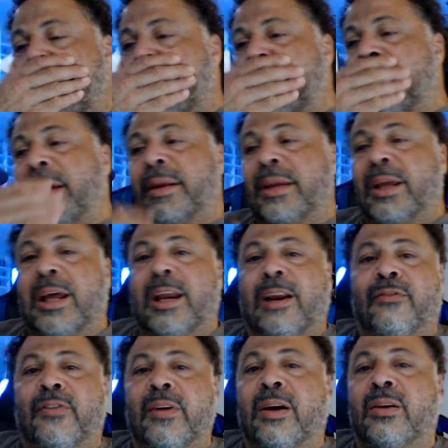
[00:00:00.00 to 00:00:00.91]
in the
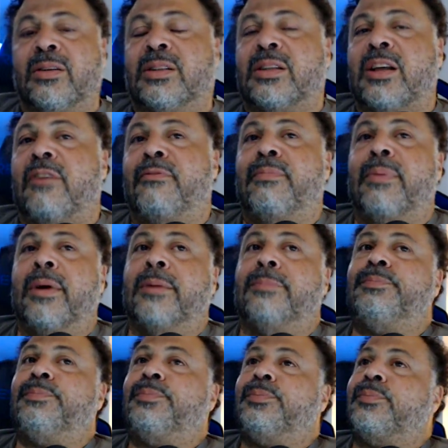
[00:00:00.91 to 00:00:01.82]
NFL and stuff, but
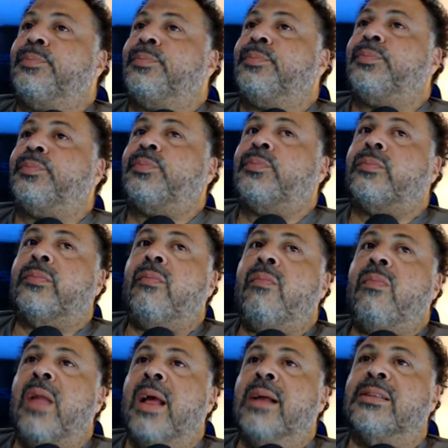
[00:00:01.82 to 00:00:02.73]

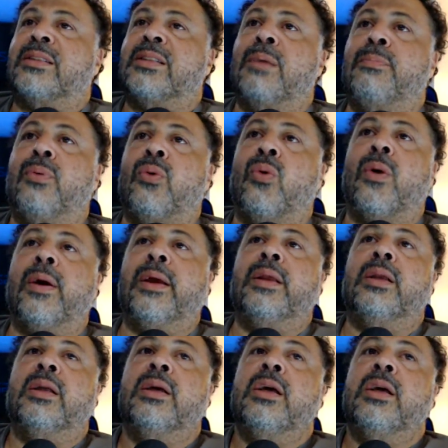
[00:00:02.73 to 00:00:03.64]
at some point,
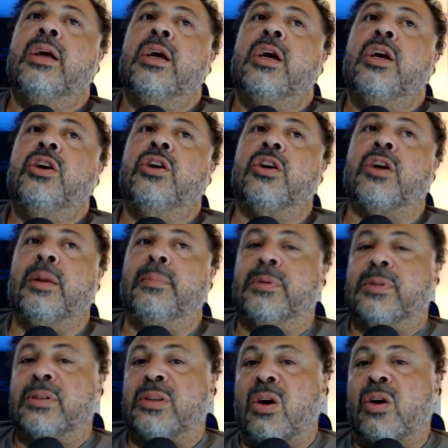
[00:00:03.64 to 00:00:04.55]
you're going to
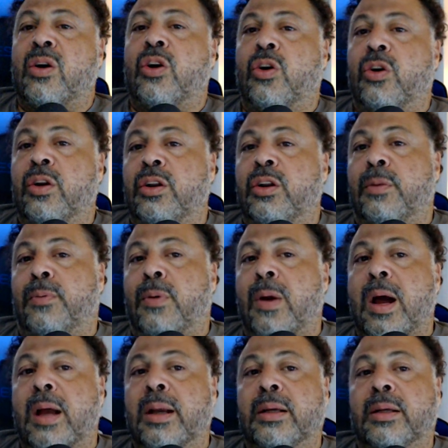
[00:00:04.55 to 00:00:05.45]
start hurting your
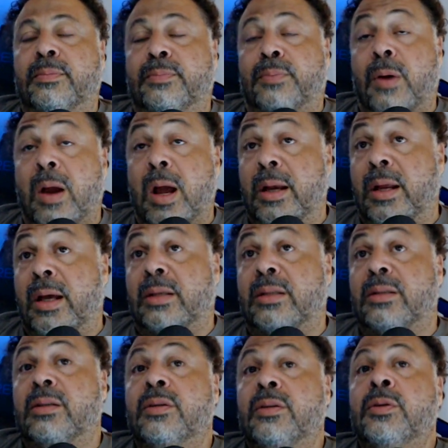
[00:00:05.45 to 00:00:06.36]

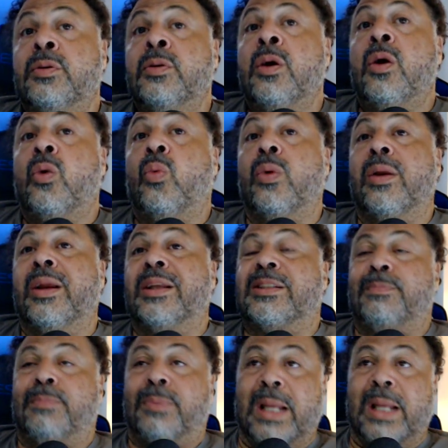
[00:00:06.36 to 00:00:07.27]
product when
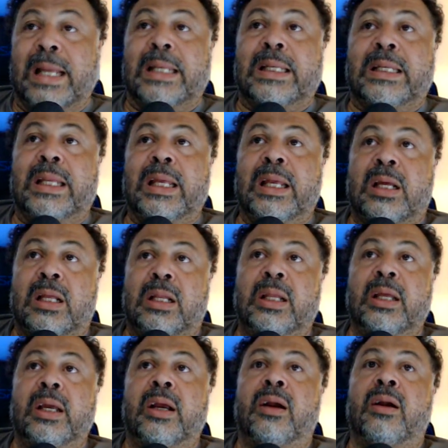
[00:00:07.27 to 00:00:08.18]
it's blatantly
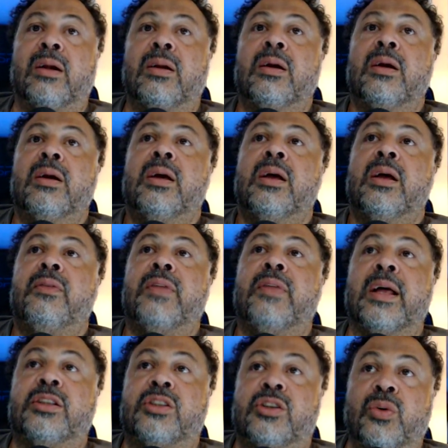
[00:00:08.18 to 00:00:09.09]
clear
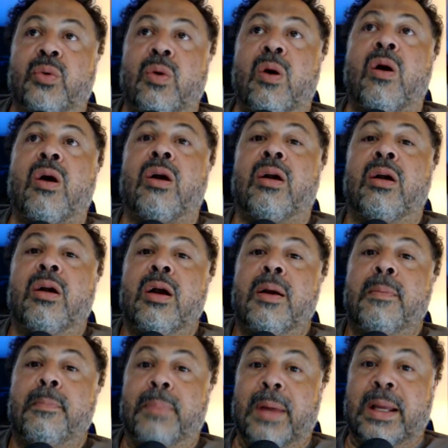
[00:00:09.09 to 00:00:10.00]
that you are
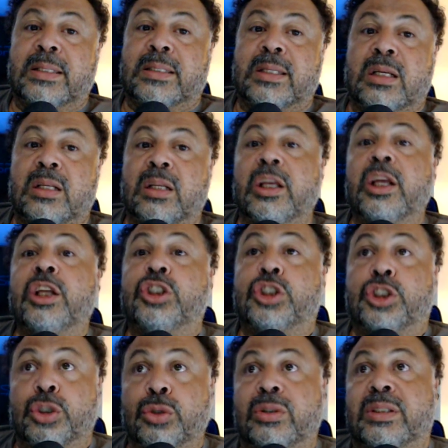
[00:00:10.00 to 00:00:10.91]
basically
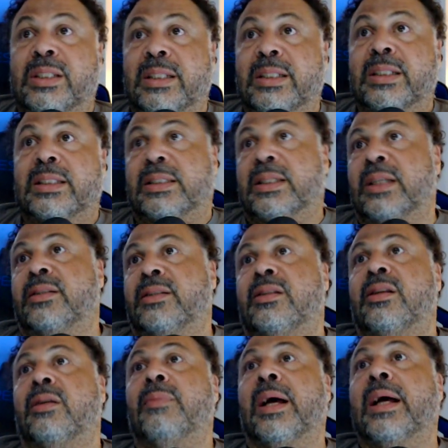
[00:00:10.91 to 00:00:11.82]
juicing the
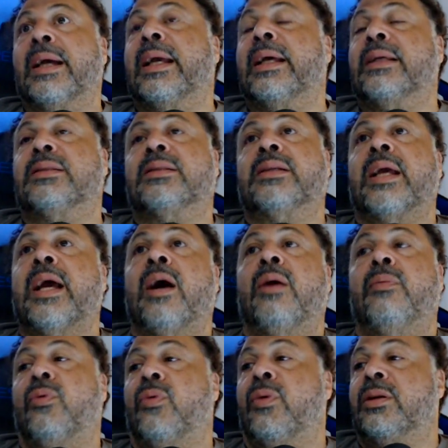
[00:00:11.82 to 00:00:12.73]
system against the
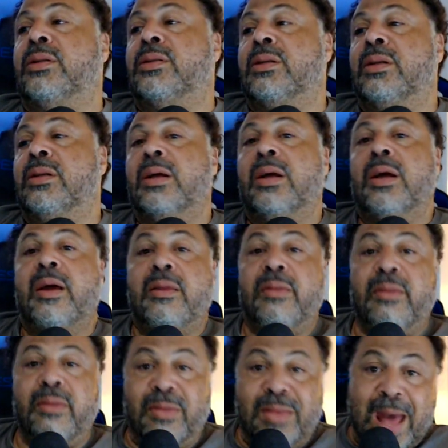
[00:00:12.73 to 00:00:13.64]
Cowboys.
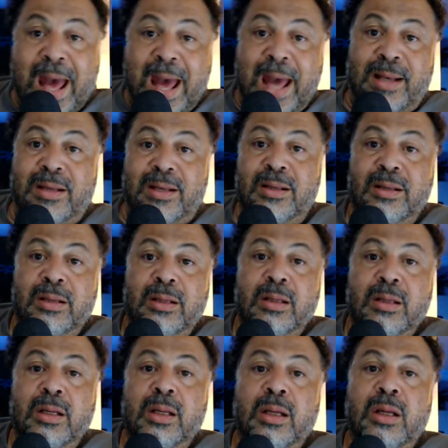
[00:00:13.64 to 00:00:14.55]
That
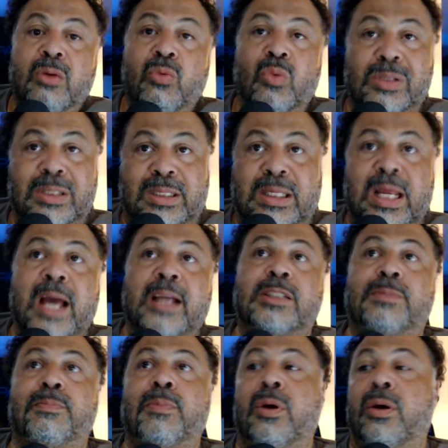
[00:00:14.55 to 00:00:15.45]
was
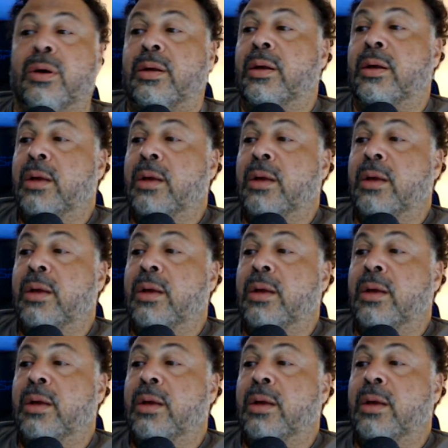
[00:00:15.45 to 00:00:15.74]
textbook